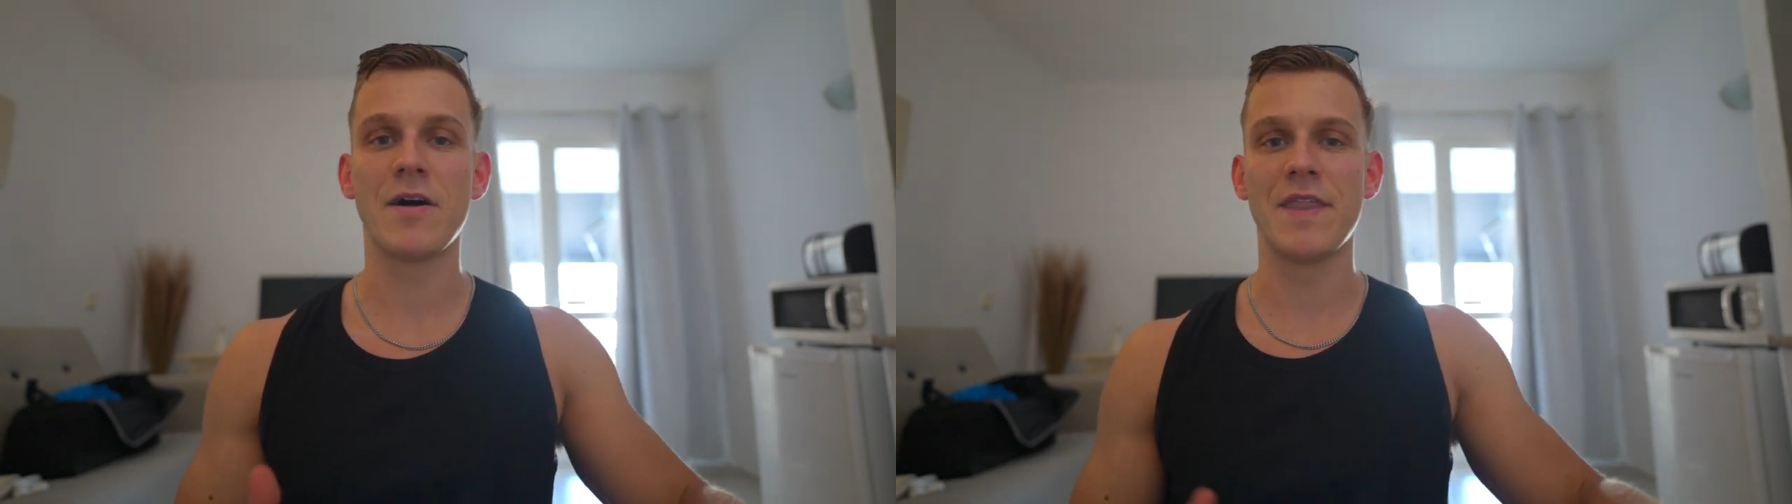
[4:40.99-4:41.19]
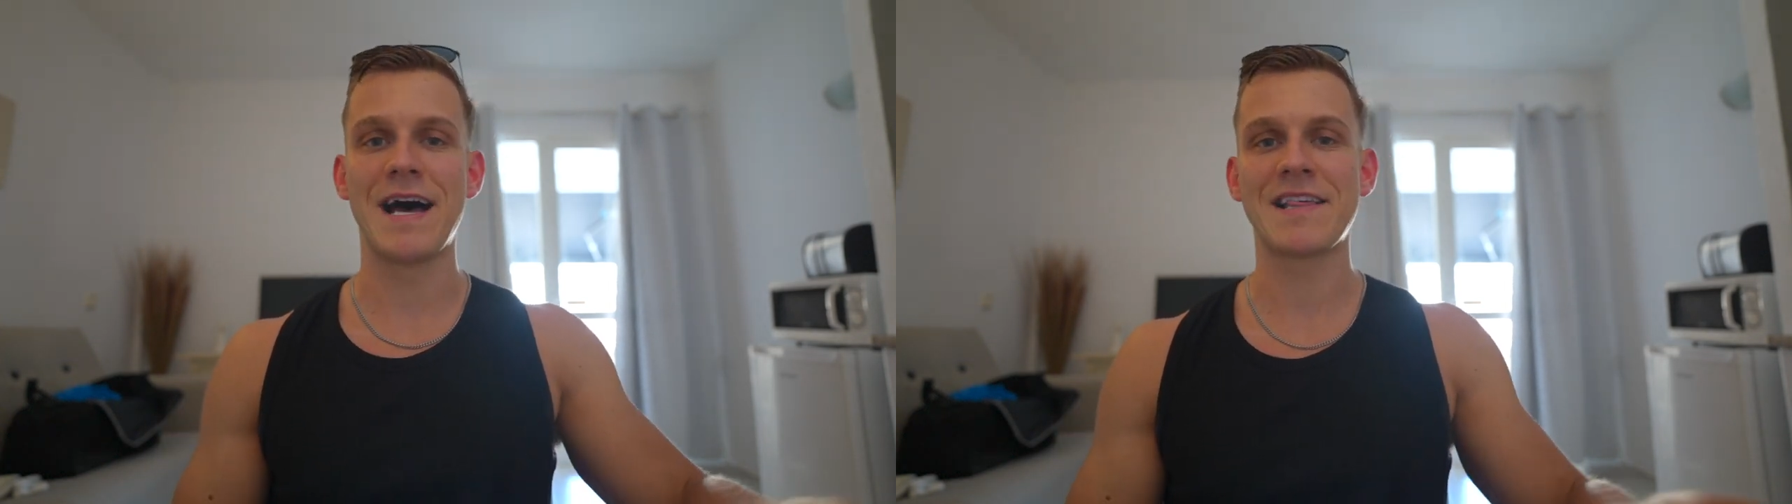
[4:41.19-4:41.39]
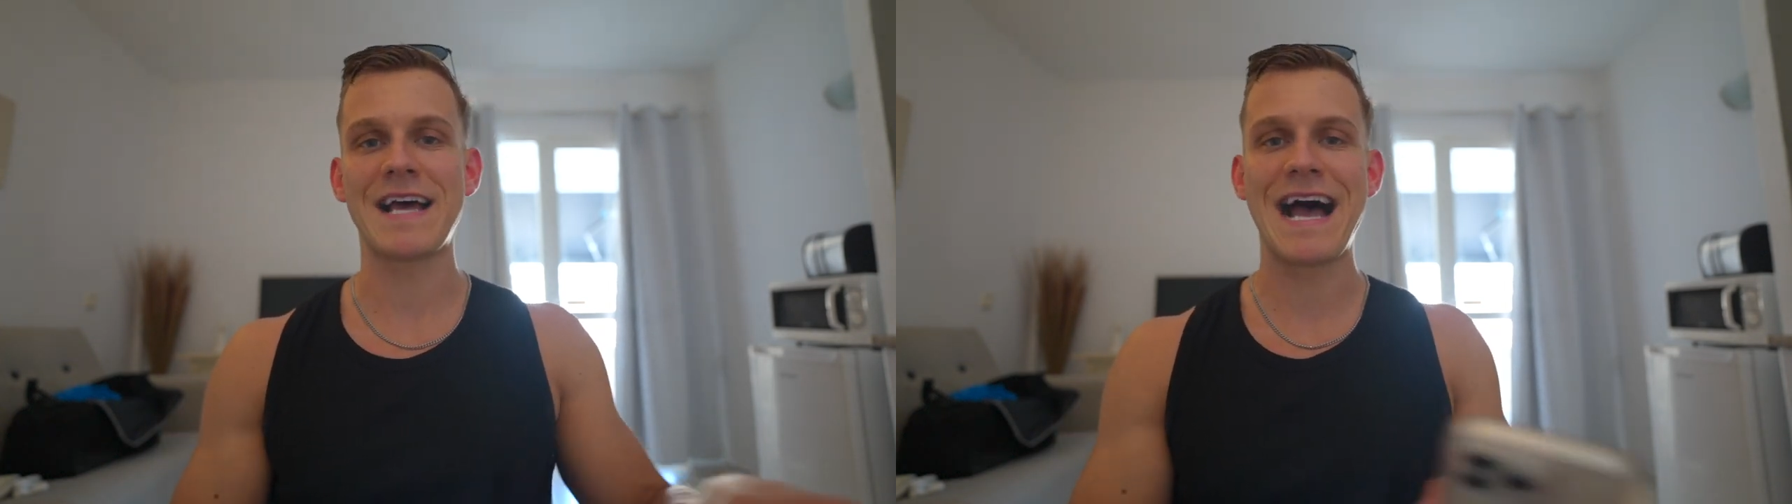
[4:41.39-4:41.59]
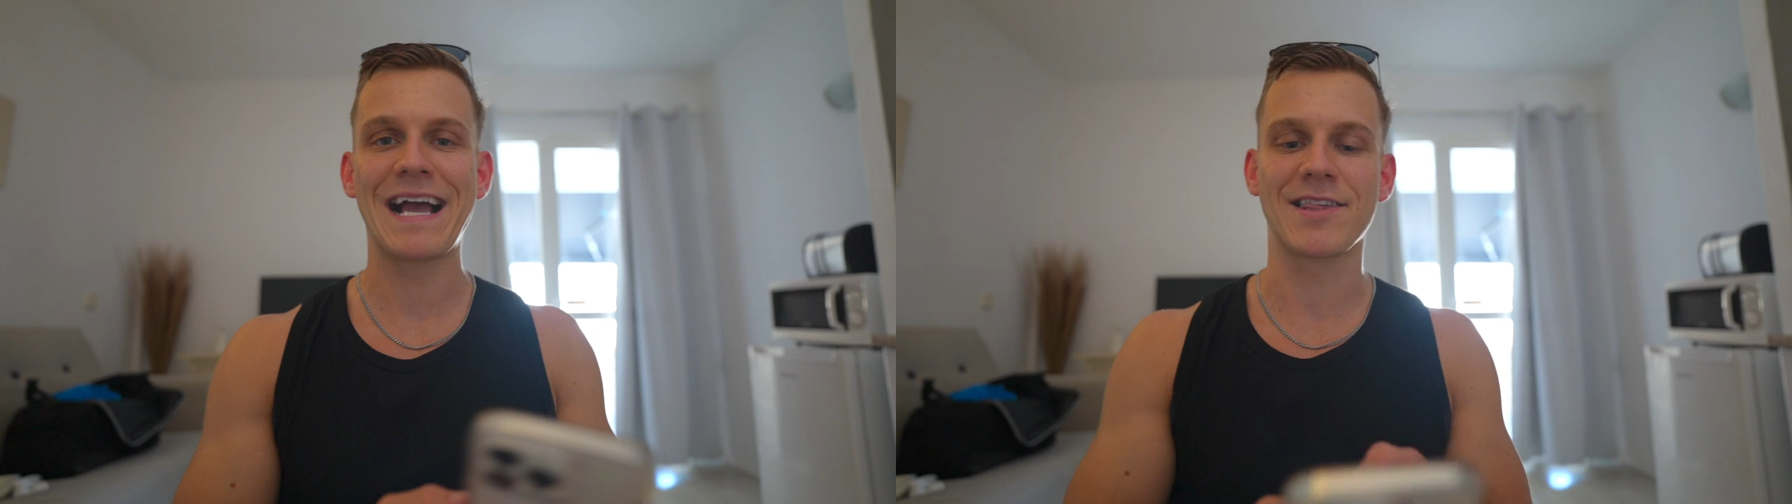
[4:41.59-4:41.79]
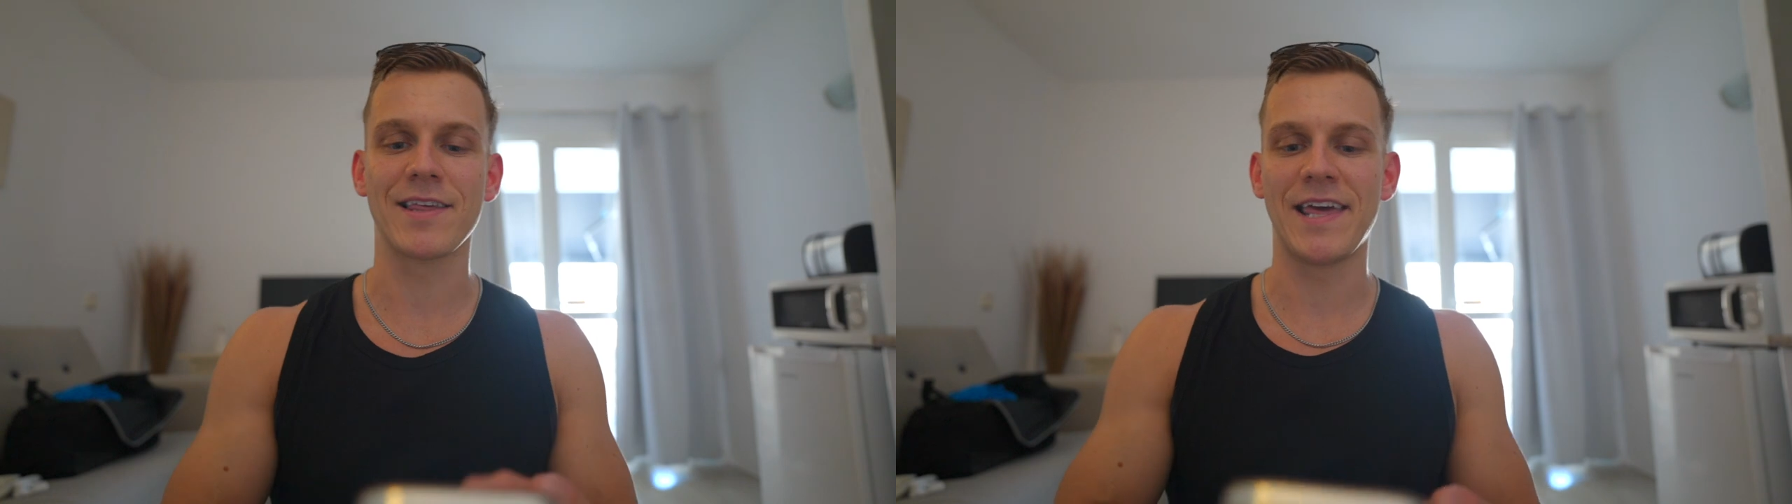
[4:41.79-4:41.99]
and that is
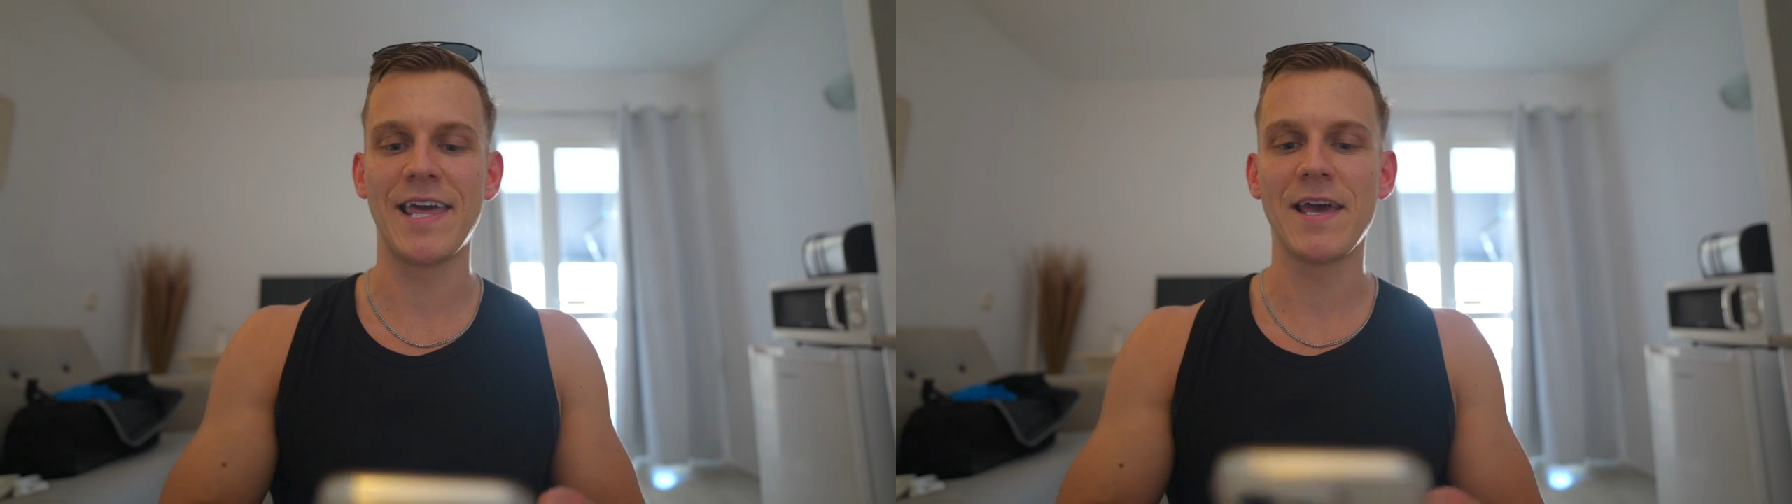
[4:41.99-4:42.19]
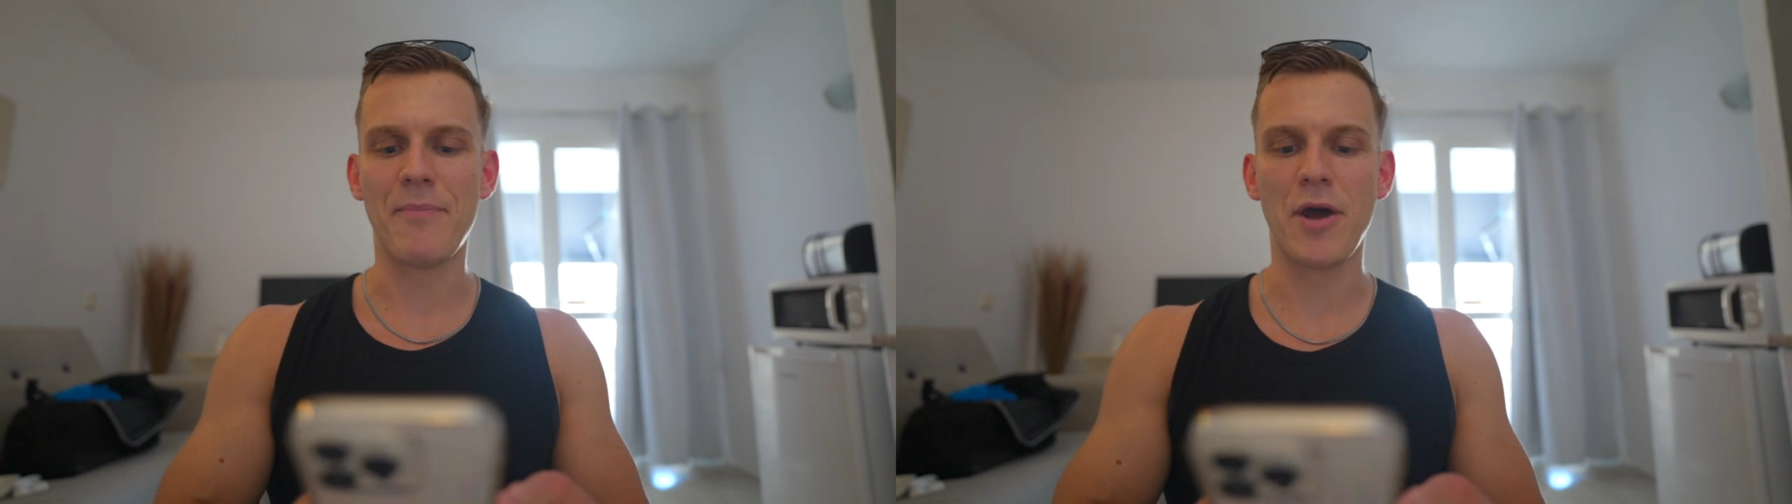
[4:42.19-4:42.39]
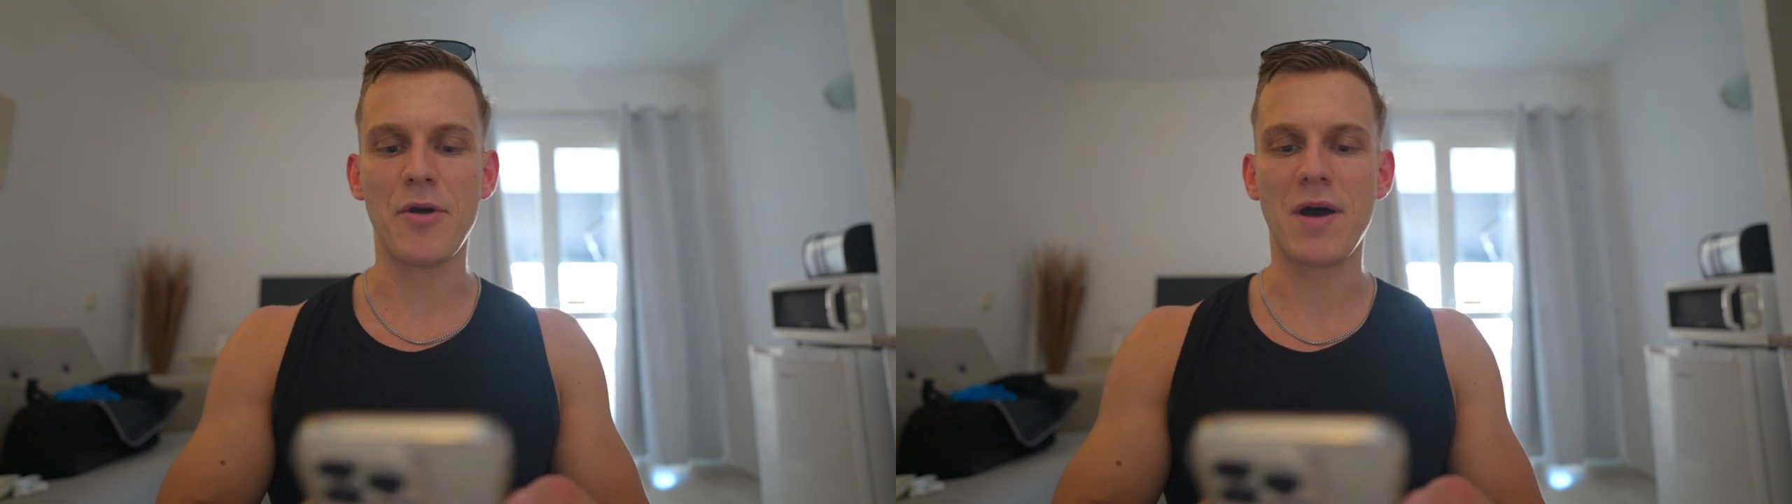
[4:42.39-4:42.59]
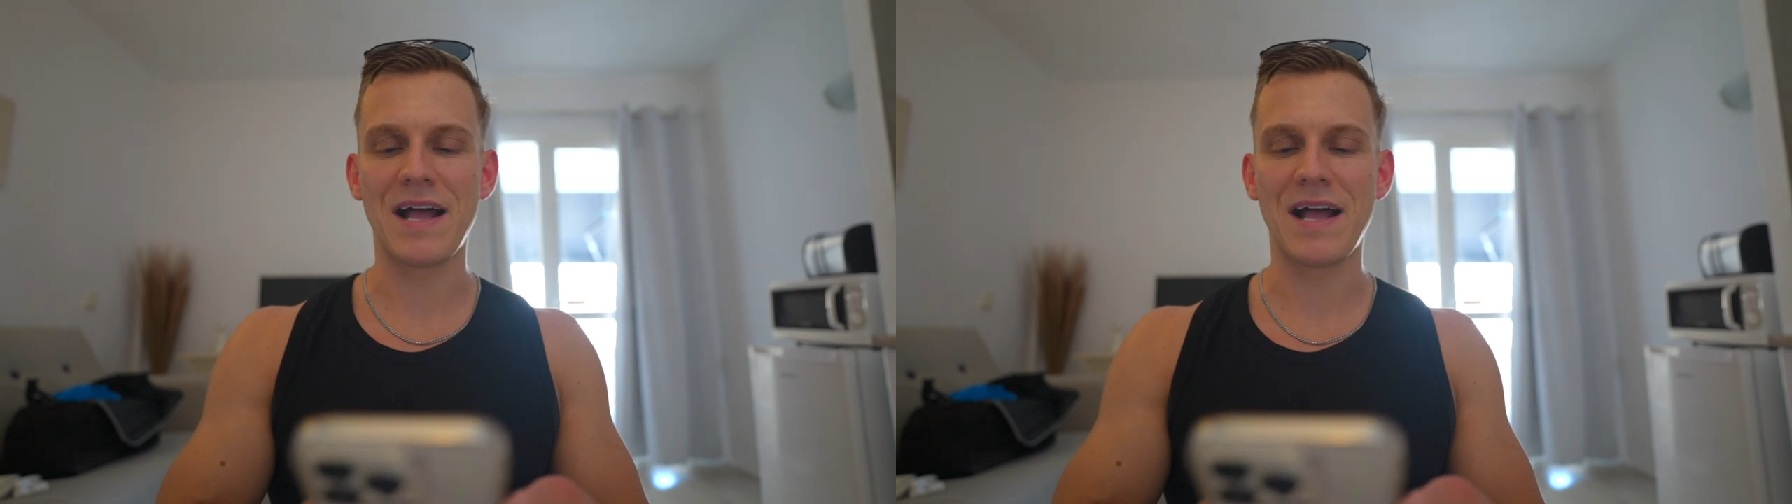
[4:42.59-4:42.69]
actually about